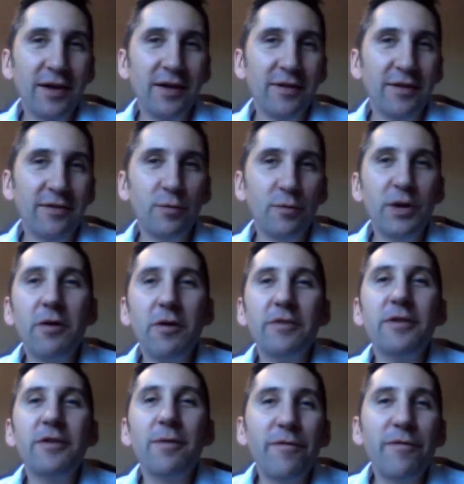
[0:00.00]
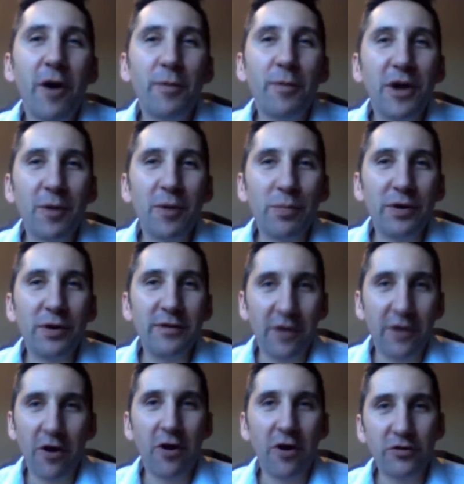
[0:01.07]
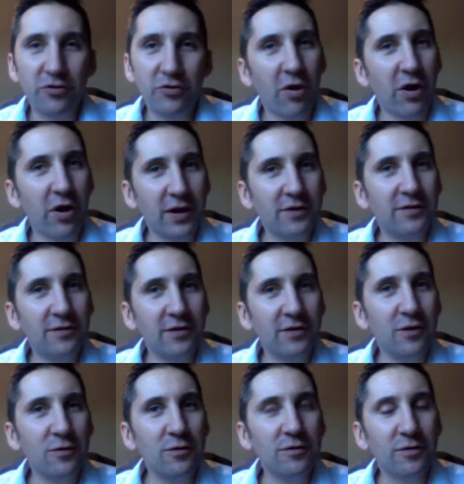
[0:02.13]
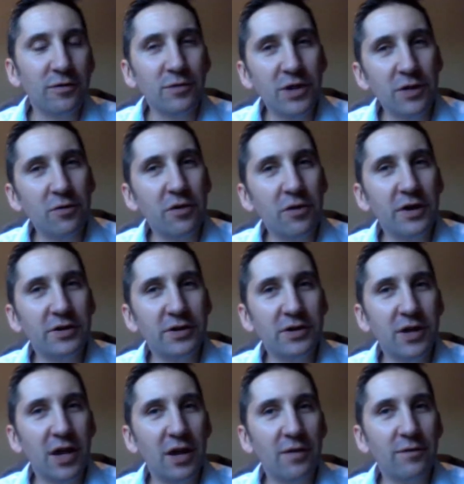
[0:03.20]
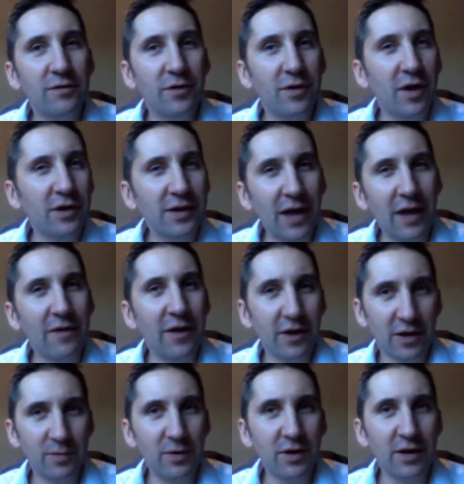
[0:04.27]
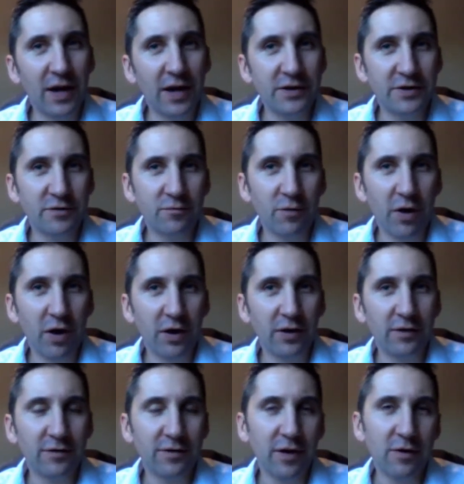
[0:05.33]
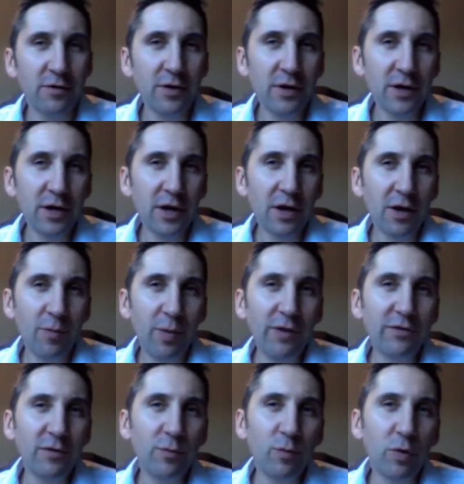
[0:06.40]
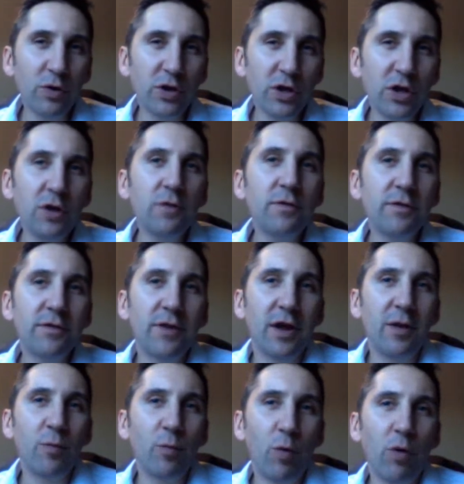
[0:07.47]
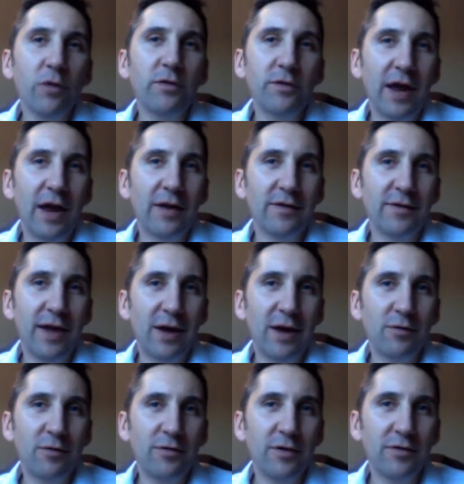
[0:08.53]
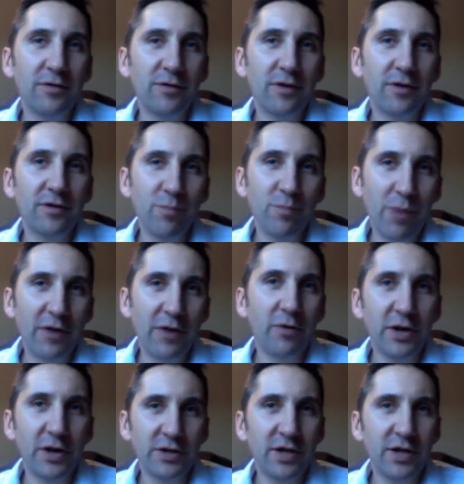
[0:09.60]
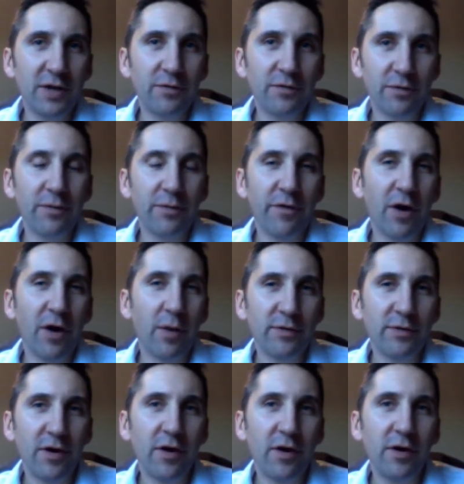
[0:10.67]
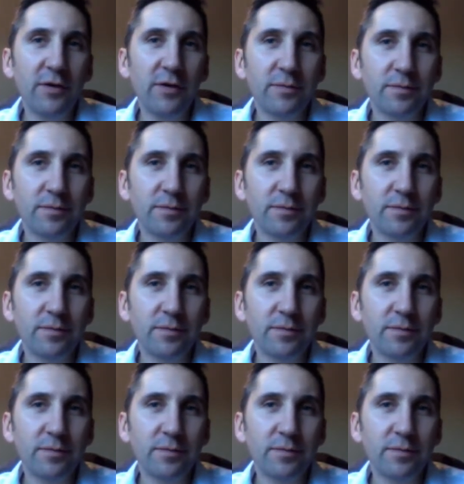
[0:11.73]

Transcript: So we know that some pharma companies are trying to do some newer initiatives and, and get that communication right. So based on what you've seen, what stands out as, as the better initiatives from the pharma side?